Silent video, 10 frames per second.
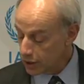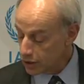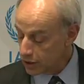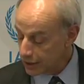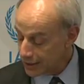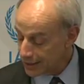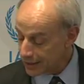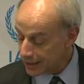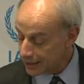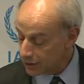
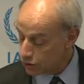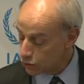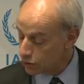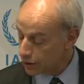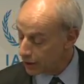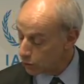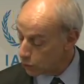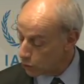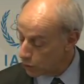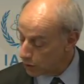chingensai,
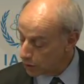shungiku,